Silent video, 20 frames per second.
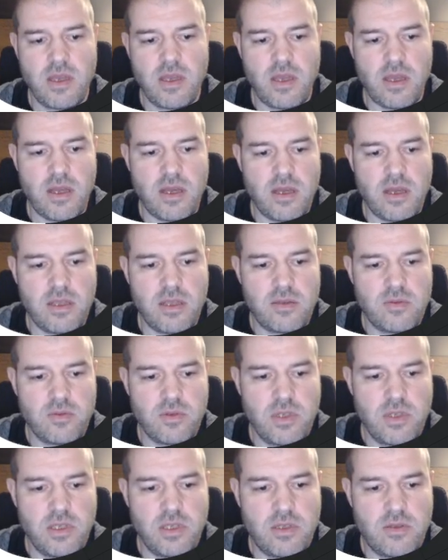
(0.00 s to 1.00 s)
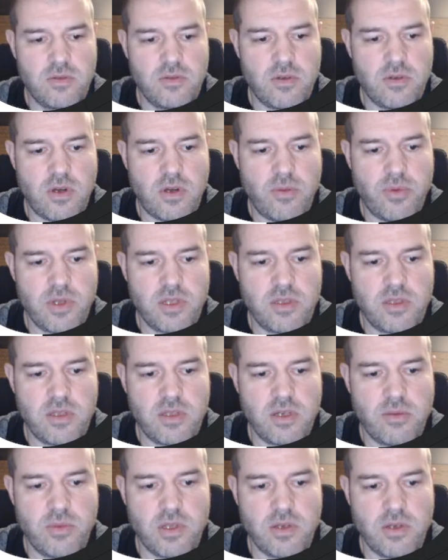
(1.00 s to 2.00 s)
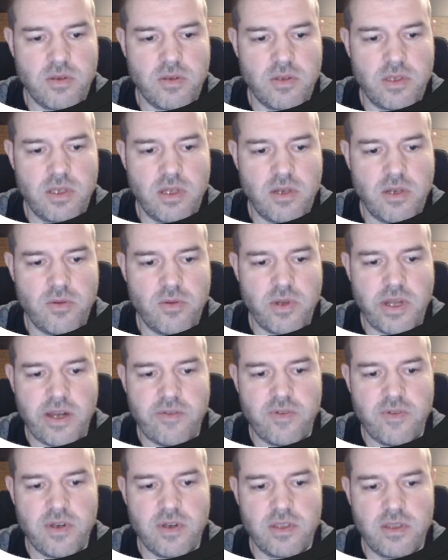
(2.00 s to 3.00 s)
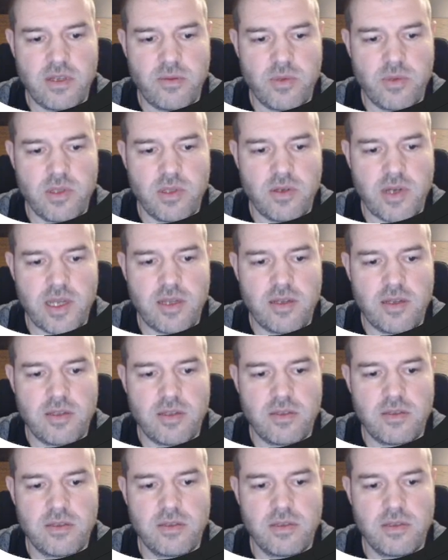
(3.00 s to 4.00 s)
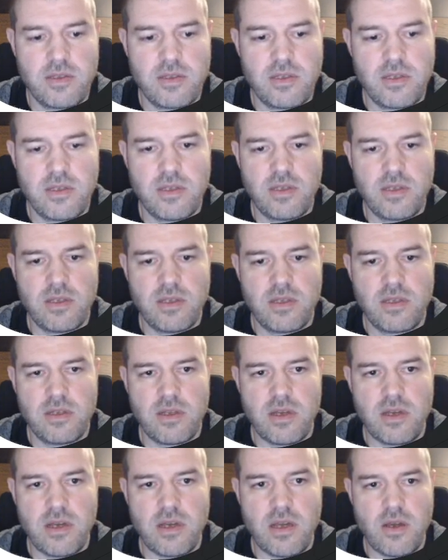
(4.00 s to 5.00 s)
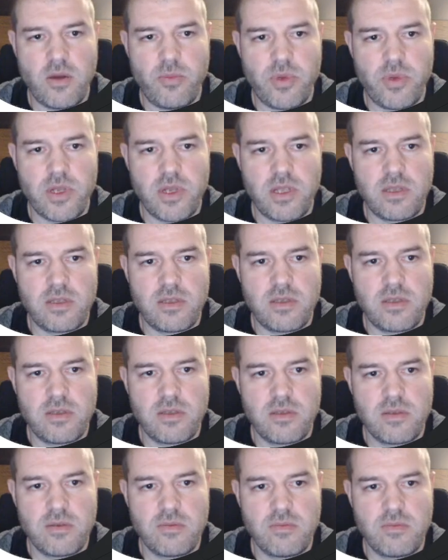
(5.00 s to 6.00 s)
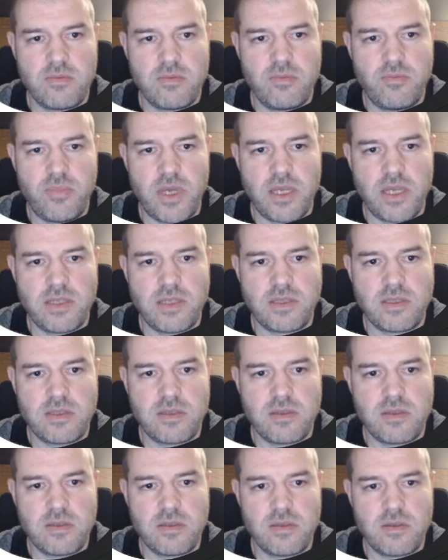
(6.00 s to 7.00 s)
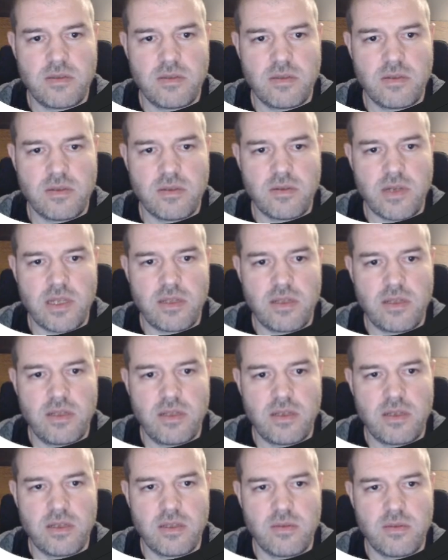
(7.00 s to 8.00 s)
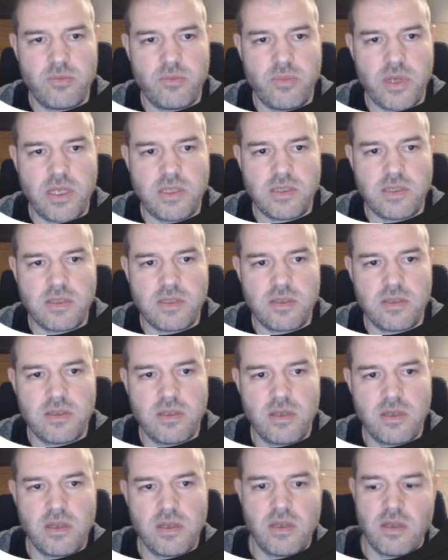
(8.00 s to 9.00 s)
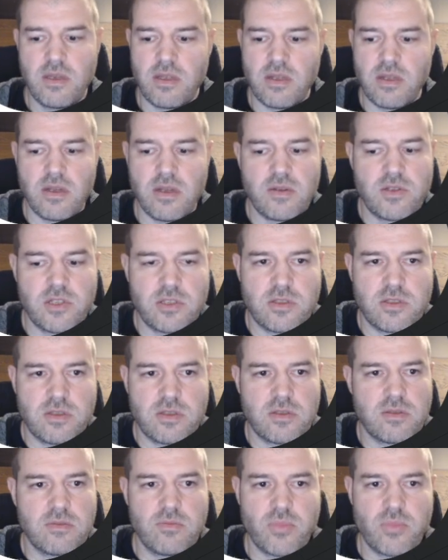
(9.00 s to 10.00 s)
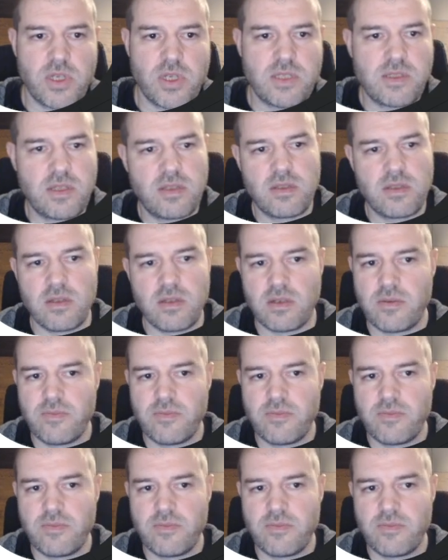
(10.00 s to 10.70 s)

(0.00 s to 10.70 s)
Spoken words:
and we need to open a terminal. Here we have a terminal icon. I open it, paste, right click and paste. Now just press enter.